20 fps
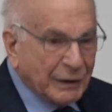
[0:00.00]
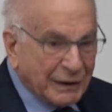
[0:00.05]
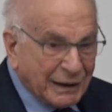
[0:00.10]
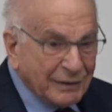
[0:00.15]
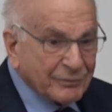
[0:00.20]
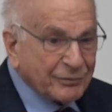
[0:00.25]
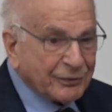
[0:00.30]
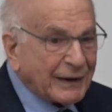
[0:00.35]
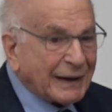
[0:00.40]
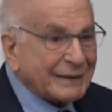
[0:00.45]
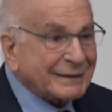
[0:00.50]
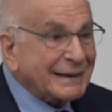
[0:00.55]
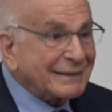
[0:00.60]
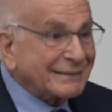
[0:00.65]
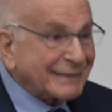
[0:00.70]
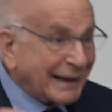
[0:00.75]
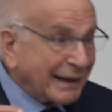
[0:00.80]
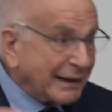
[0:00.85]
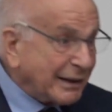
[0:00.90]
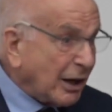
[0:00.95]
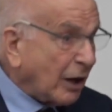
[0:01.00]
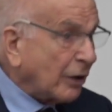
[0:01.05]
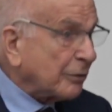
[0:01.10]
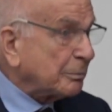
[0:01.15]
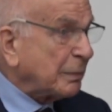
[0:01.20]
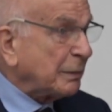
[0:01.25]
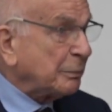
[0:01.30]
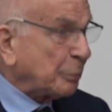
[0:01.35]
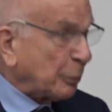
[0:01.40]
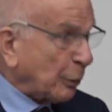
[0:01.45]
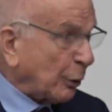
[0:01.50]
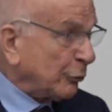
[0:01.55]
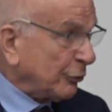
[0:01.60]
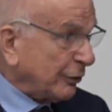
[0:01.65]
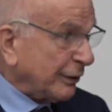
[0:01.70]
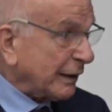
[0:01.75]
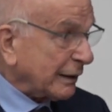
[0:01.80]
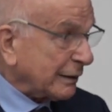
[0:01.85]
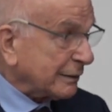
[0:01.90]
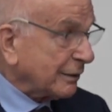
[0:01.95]
But in fact, it cannot be
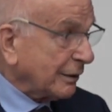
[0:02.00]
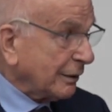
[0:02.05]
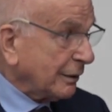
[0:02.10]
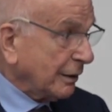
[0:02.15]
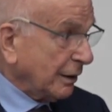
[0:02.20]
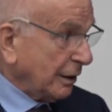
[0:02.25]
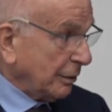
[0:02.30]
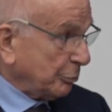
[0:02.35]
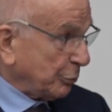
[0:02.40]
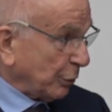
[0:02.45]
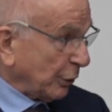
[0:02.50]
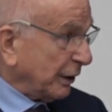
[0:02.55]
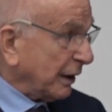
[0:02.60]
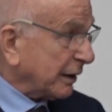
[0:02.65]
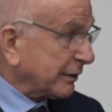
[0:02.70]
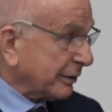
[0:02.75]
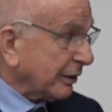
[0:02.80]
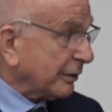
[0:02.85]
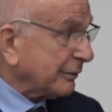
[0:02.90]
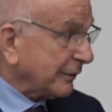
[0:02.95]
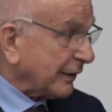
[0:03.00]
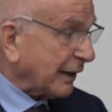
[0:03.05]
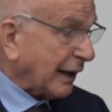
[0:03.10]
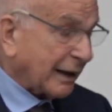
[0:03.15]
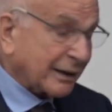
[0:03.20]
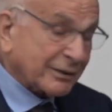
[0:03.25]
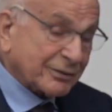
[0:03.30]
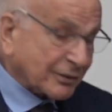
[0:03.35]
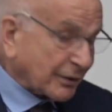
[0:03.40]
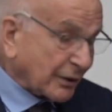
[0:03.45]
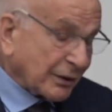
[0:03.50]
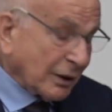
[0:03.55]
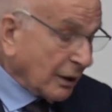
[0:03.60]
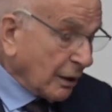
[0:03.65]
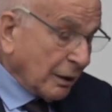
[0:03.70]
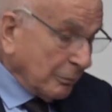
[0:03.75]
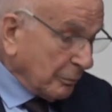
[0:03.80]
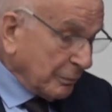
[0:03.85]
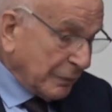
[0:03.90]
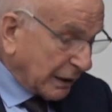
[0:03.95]
perfect in prediction tasks
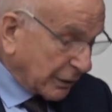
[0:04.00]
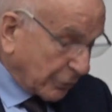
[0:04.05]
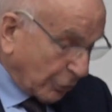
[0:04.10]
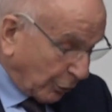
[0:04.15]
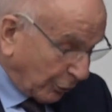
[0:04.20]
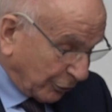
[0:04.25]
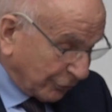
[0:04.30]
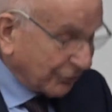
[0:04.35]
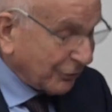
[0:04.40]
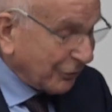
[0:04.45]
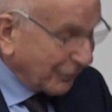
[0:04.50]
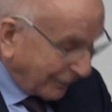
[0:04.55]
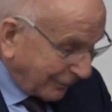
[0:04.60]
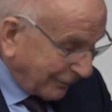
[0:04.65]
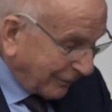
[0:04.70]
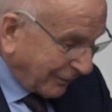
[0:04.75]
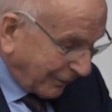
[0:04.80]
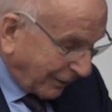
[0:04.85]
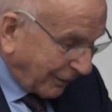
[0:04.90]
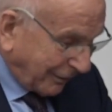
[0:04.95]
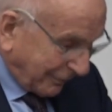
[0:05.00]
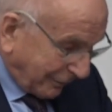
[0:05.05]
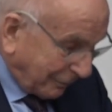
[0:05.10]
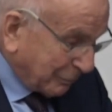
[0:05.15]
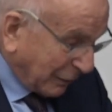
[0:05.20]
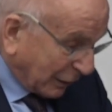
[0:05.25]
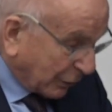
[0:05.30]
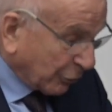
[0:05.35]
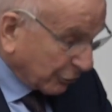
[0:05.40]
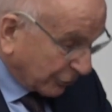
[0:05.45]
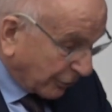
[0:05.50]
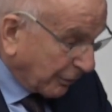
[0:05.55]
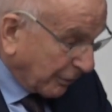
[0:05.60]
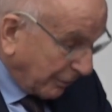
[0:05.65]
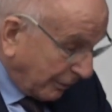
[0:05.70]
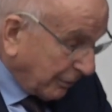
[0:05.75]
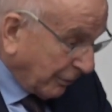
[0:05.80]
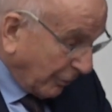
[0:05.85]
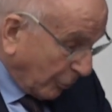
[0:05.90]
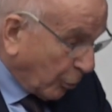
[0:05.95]
because, because
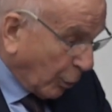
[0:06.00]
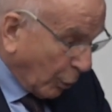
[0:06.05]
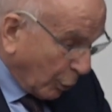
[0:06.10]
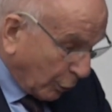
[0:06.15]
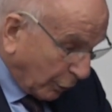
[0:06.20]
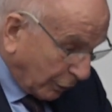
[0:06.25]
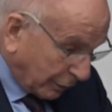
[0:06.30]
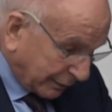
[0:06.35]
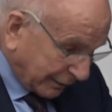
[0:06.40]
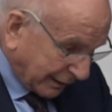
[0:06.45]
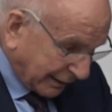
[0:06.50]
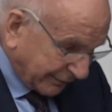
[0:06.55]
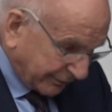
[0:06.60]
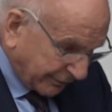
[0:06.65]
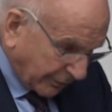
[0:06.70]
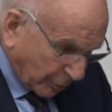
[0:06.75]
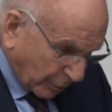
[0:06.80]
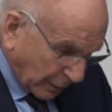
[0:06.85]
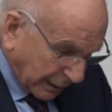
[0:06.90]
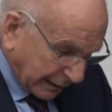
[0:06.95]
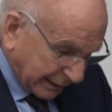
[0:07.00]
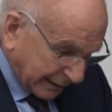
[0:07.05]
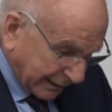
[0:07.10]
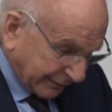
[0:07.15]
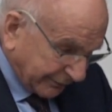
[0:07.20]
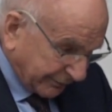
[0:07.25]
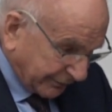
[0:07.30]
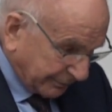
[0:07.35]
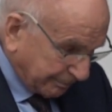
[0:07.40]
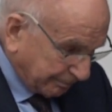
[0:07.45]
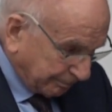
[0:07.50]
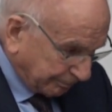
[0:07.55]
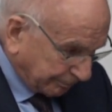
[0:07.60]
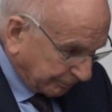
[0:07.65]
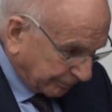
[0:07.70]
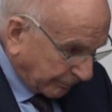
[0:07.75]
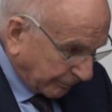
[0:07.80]
of the world is the way it is.